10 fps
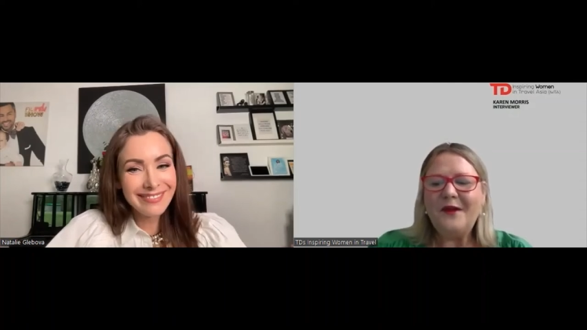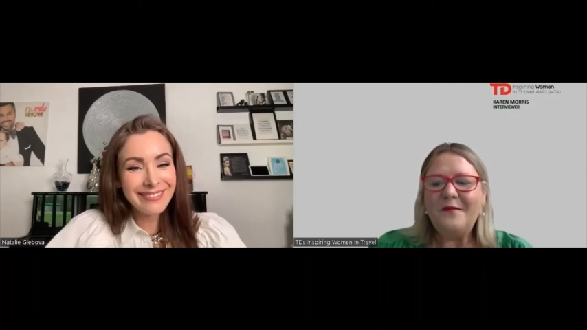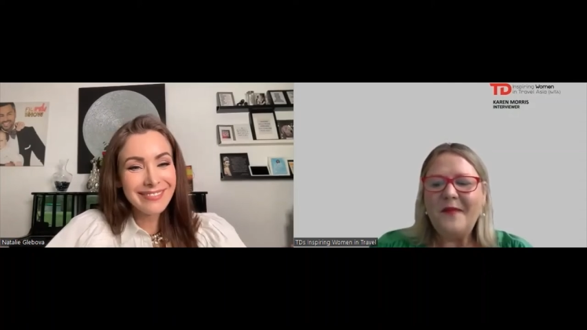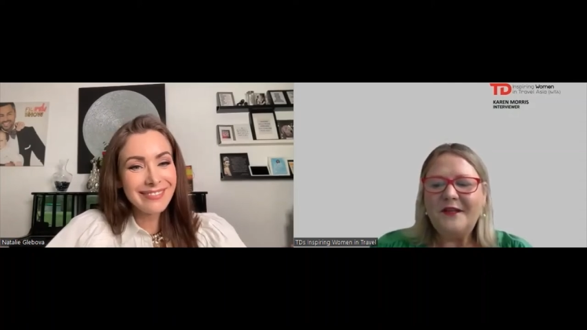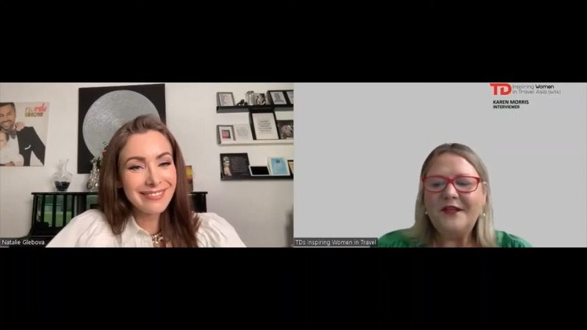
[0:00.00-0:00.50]

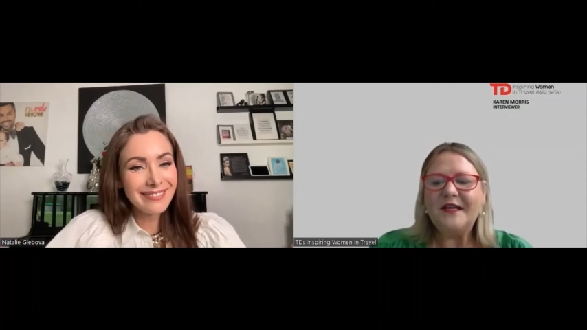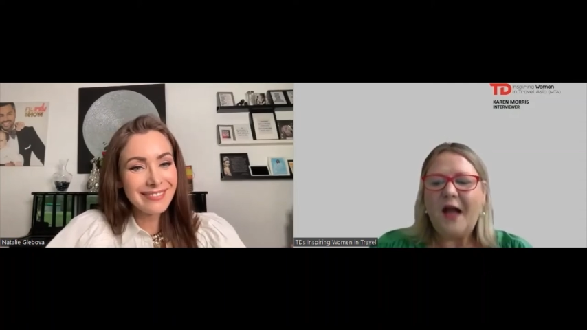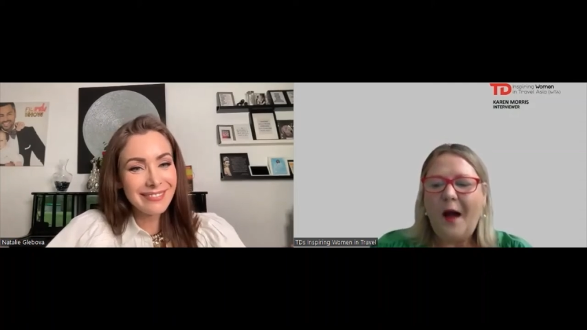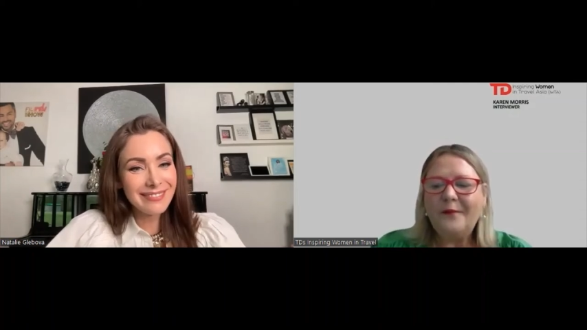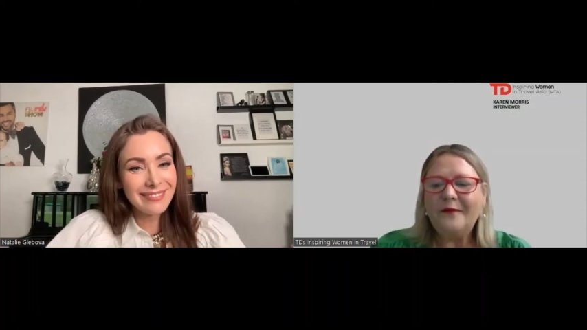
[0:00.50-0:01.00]
Speaker 1: you mentioned a
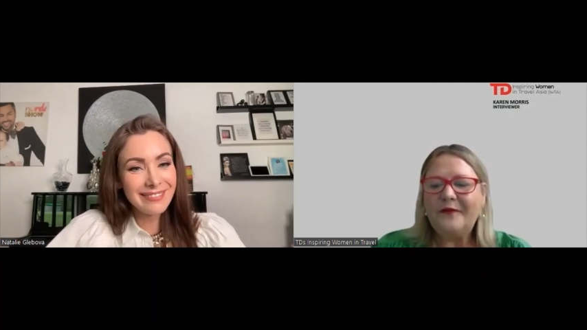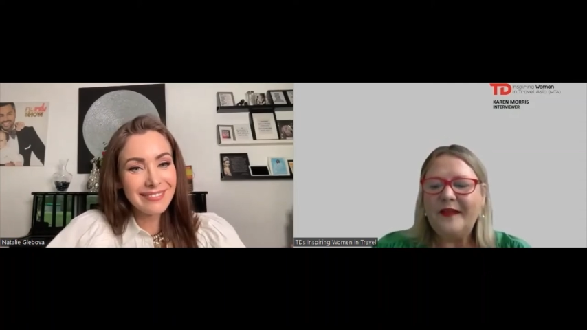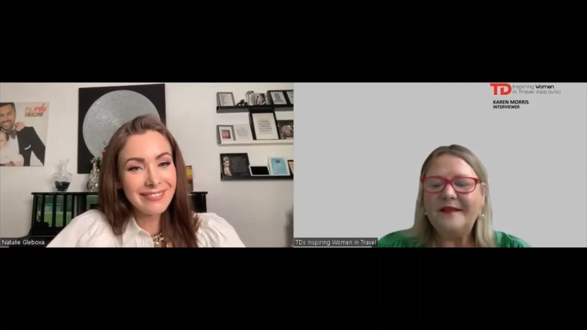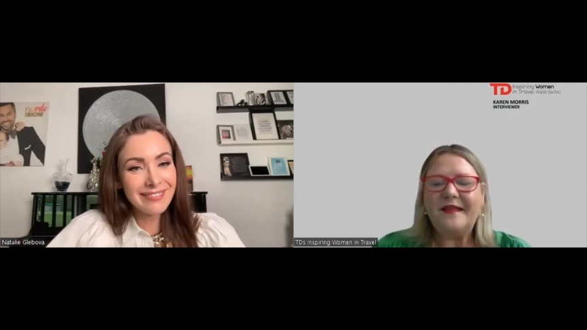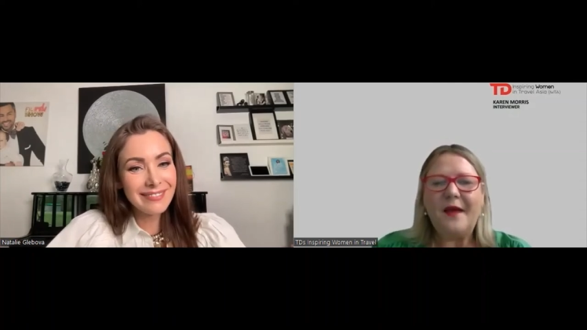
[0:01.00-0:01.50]
couple of
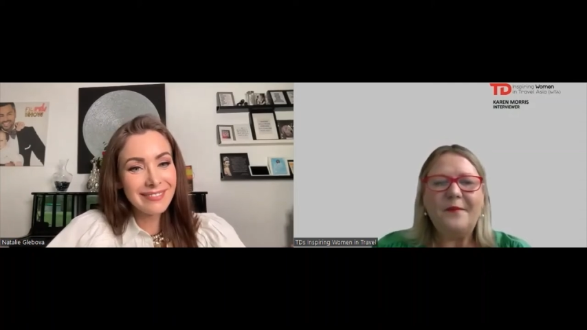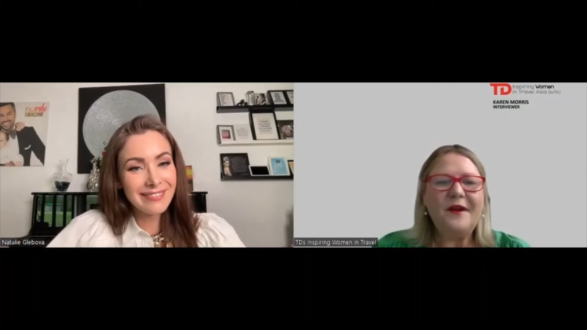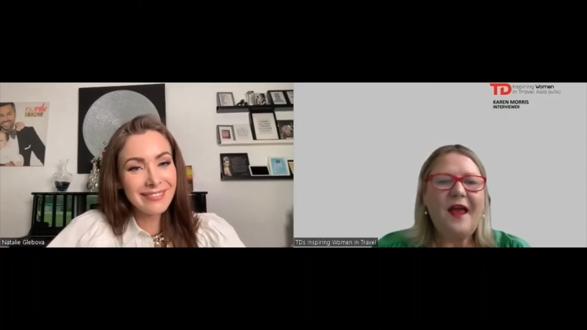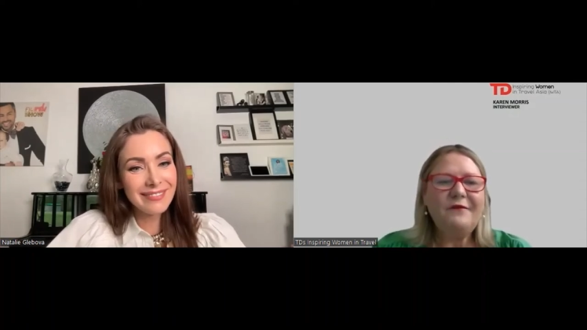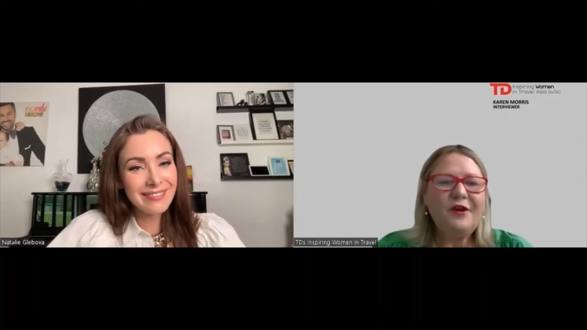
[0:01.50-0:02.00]
things there,
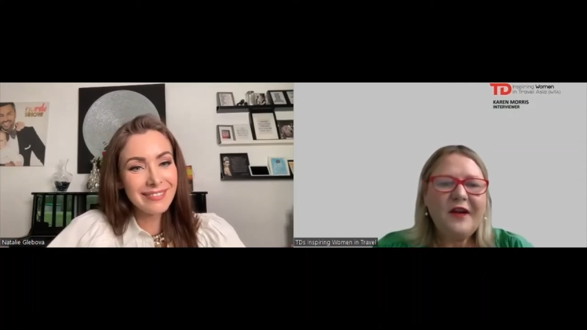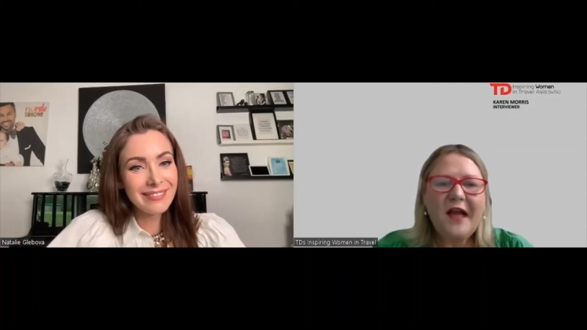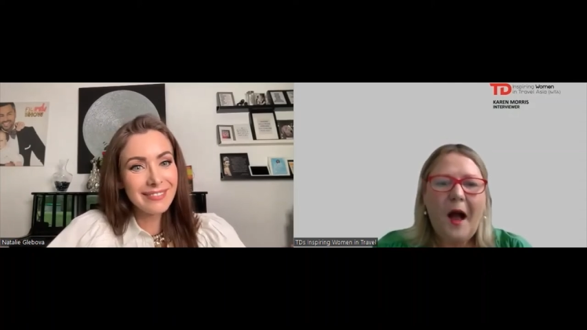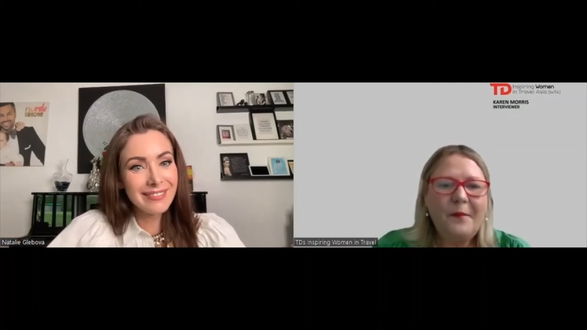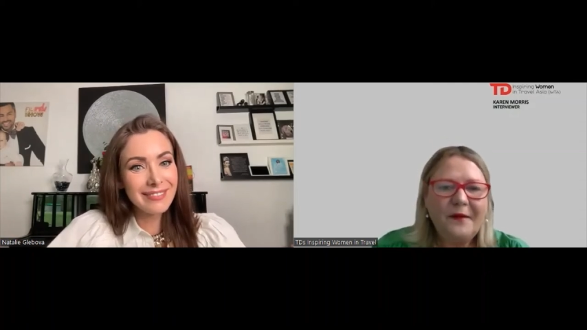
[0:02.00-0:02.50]
but have you got a
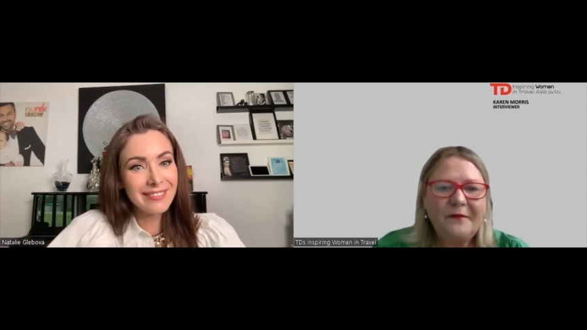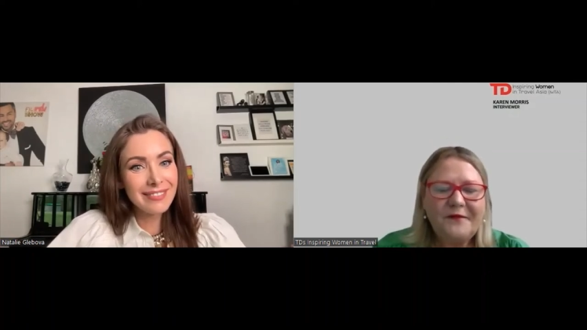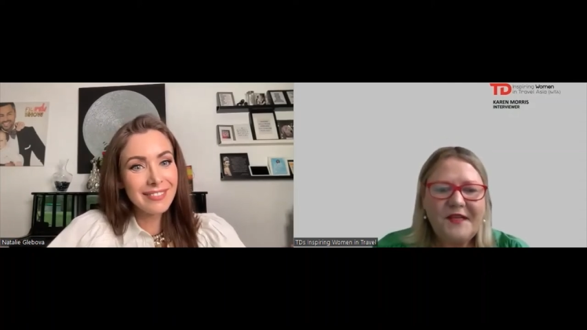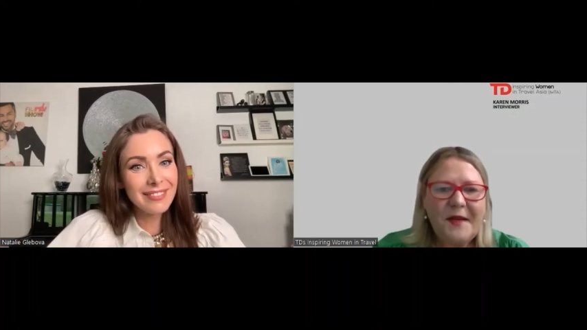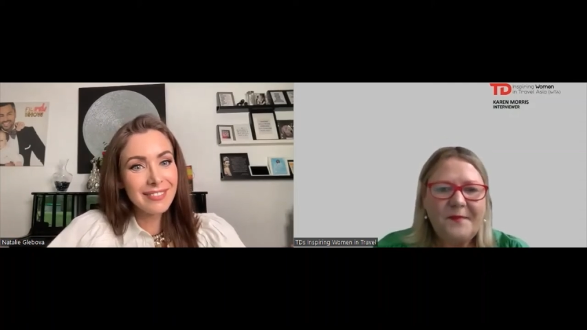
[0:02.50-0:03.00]

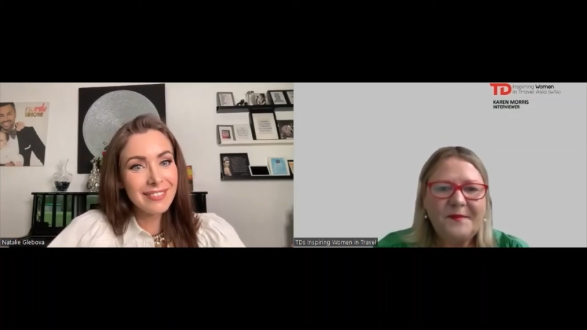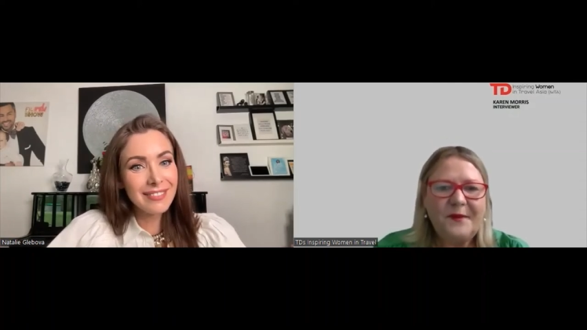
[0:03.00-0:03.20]
couple of tips?